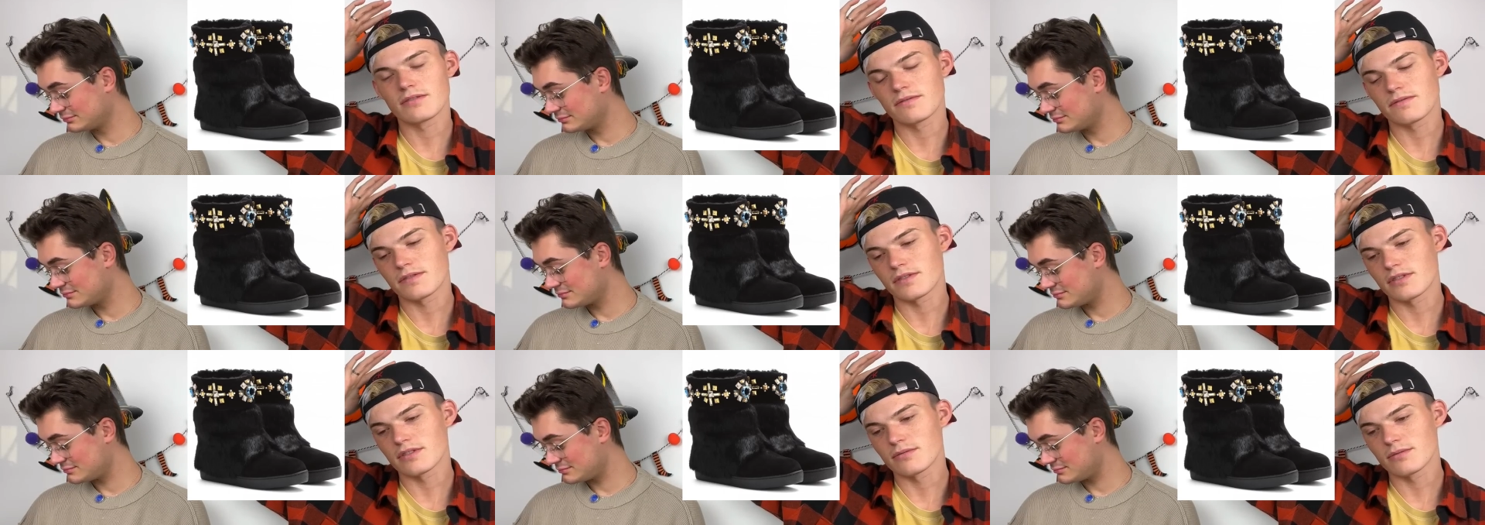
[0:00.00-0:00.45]

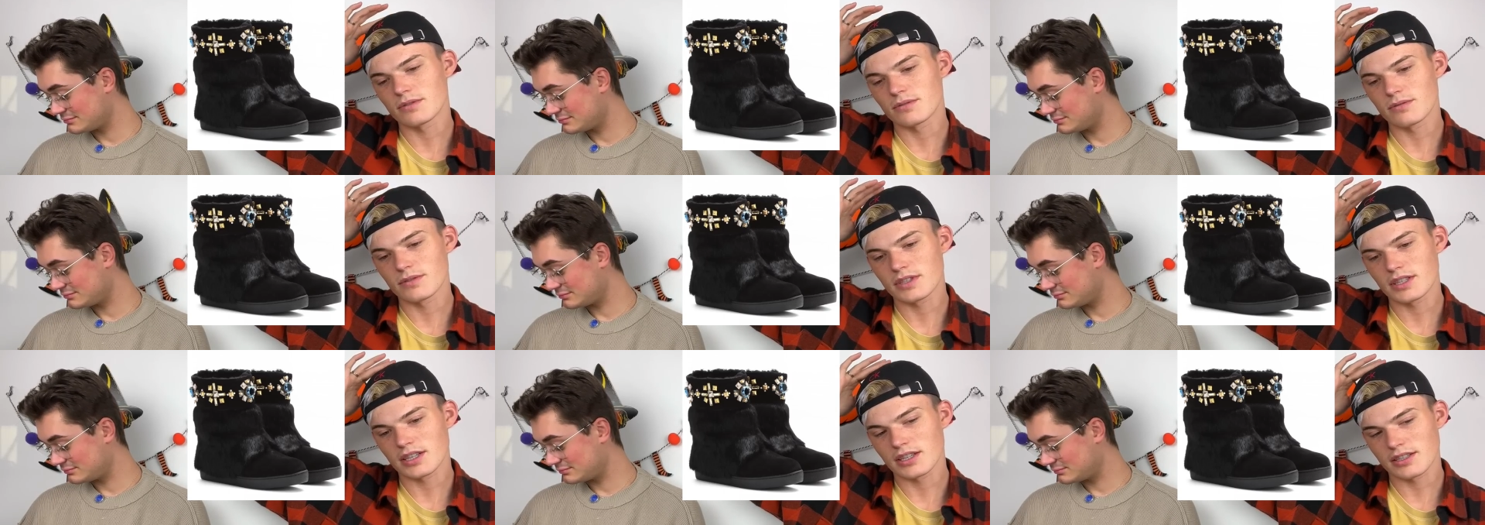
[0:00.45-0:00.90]
Speaker 1: fur, which was
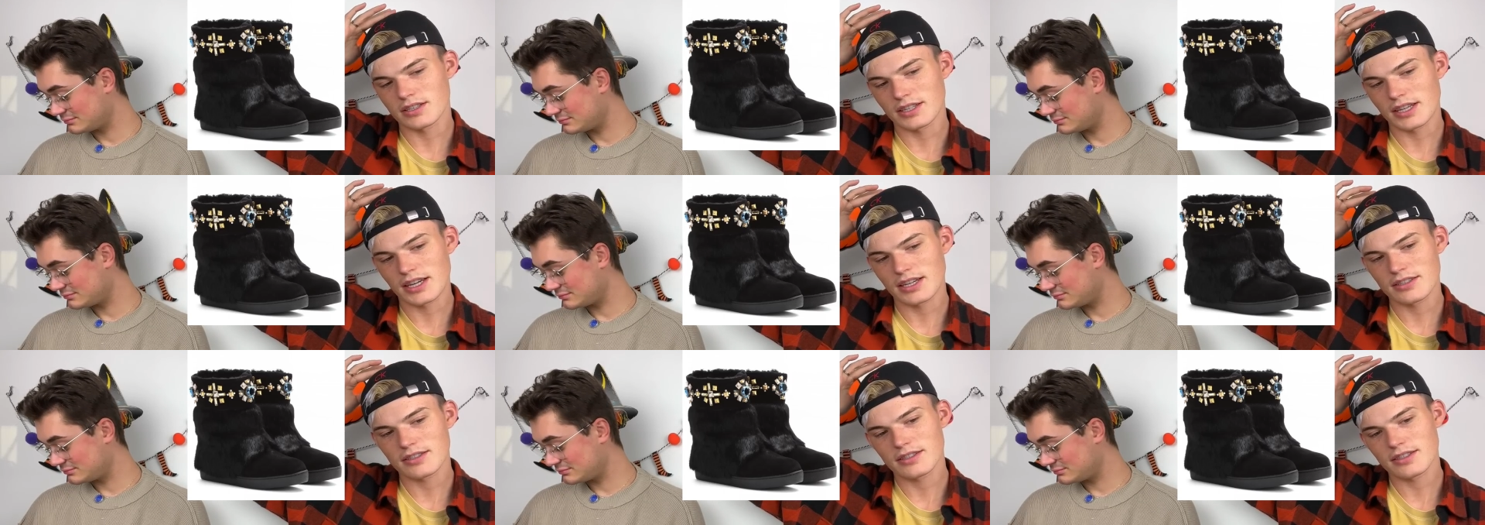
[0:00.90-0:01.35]
kind of
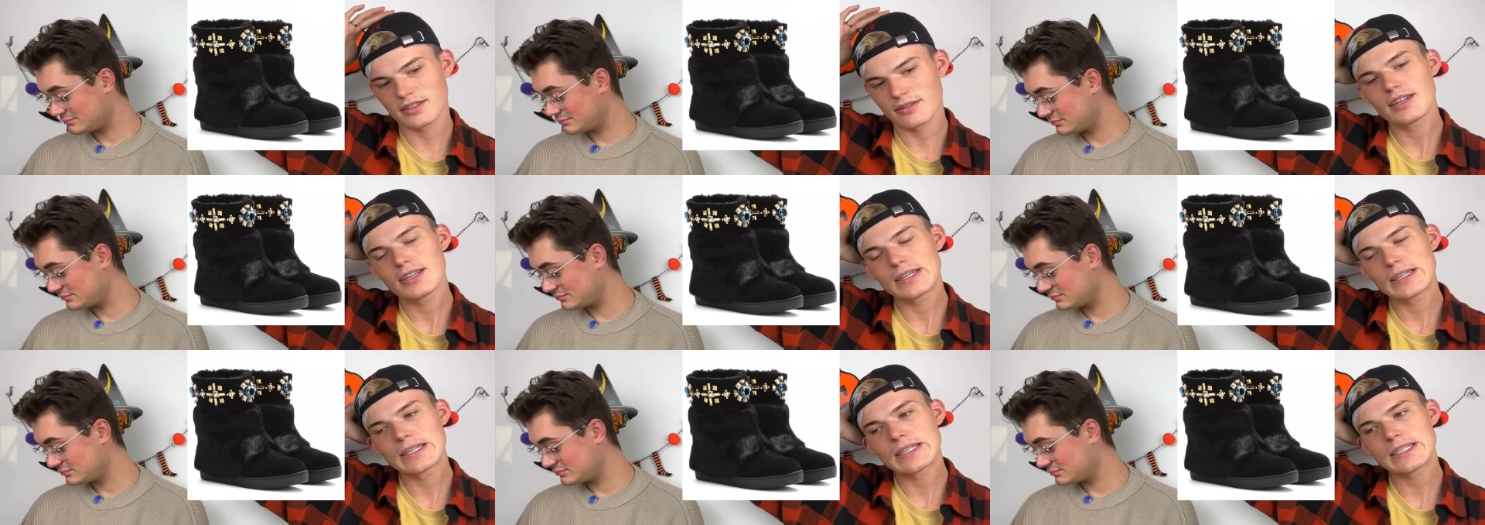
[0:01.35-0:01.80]
nasty.
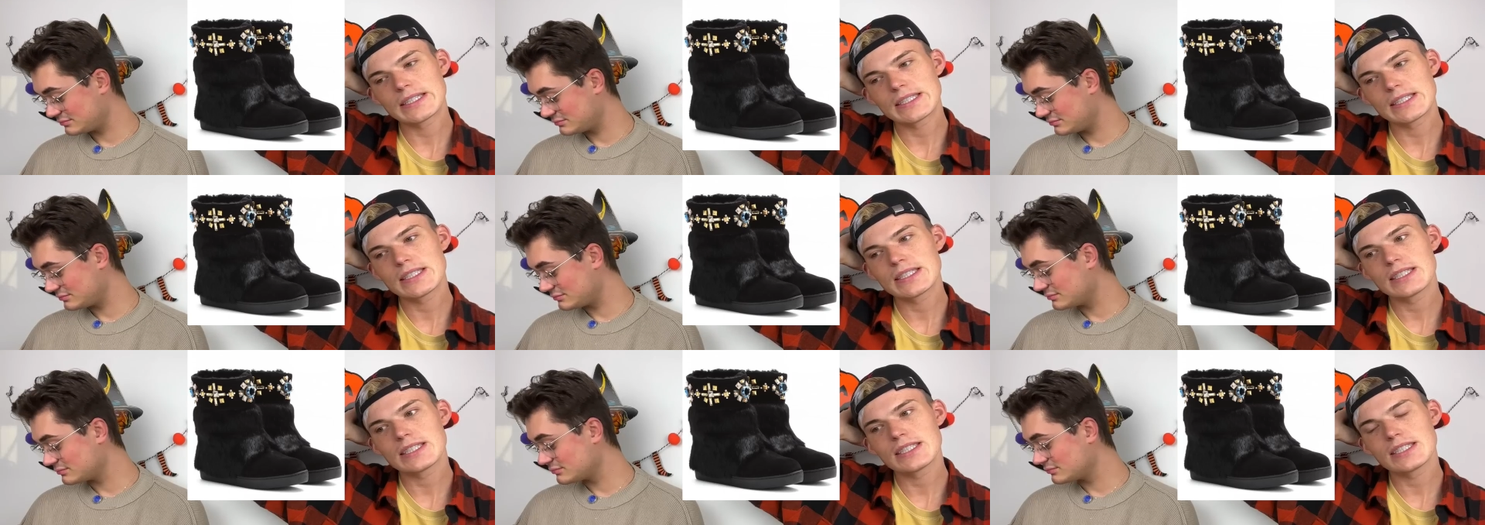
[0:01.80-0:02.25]

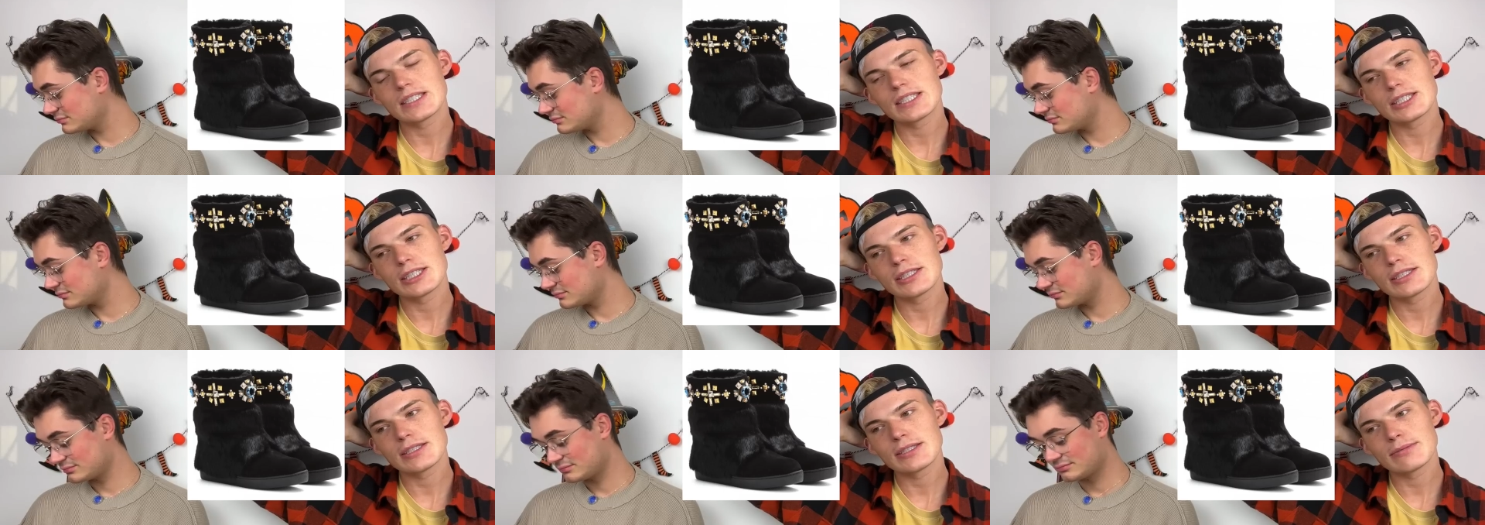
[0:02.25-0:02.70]

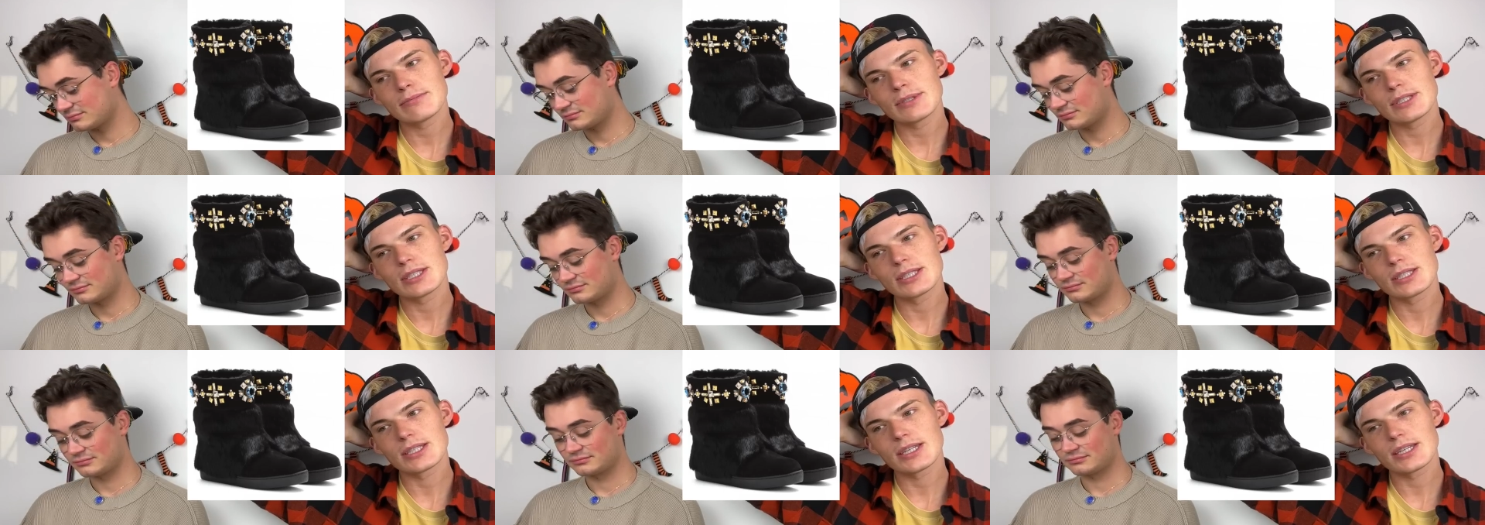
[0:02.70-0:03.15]

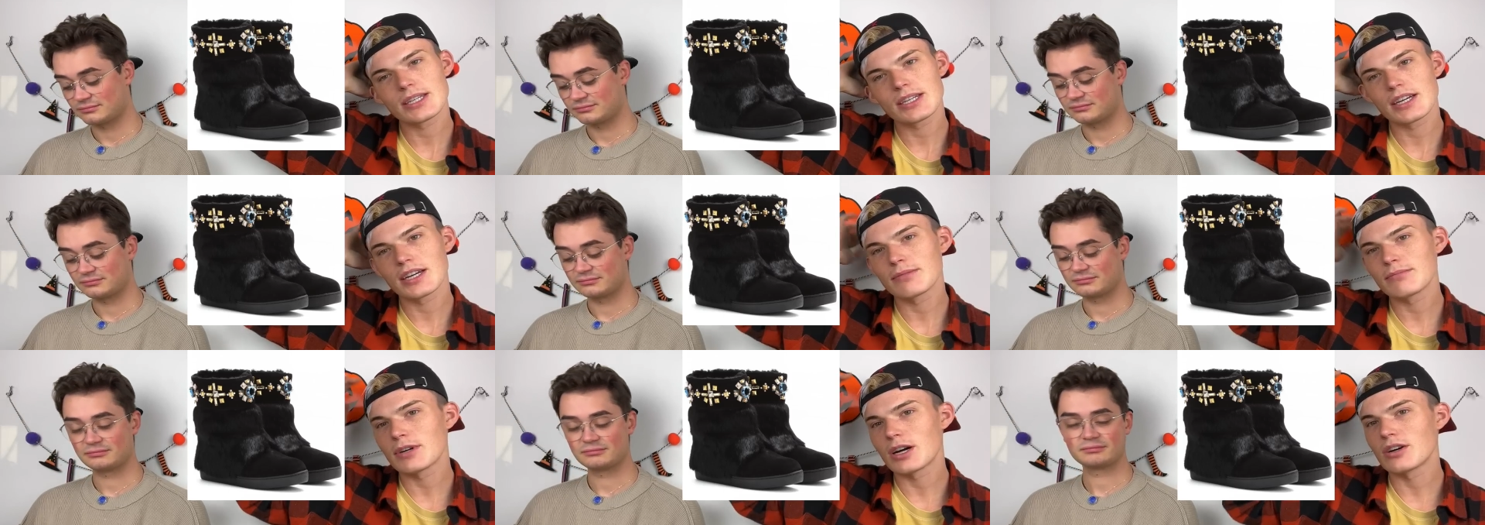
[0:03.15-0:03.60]
I'm
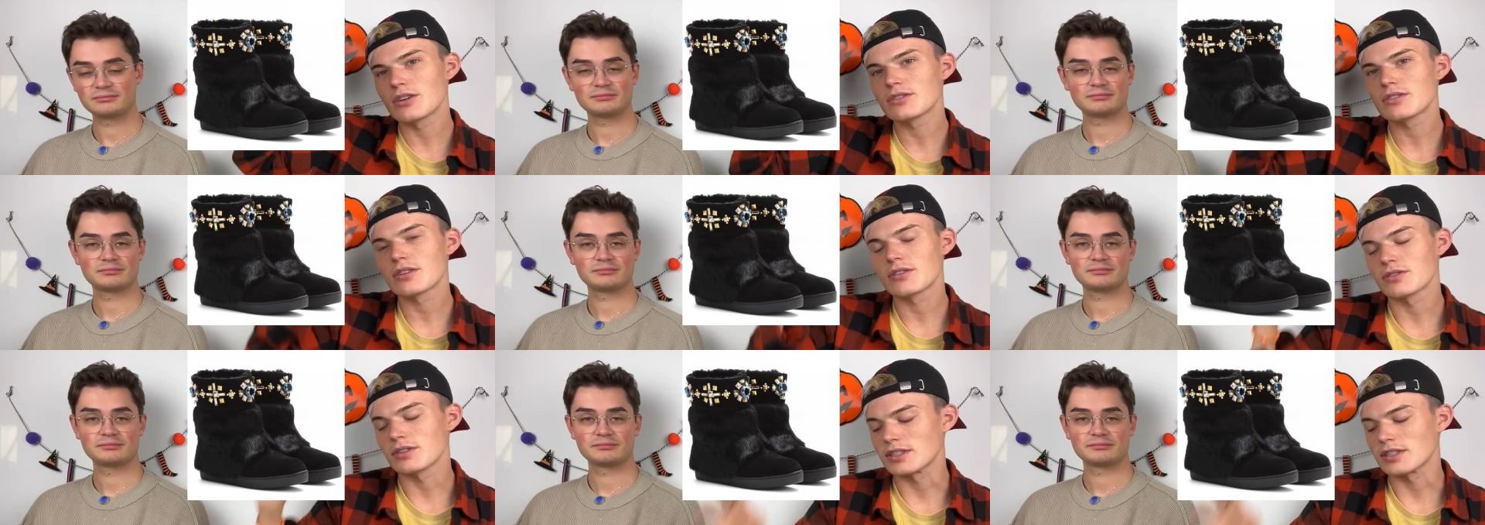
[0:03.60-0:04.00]
also just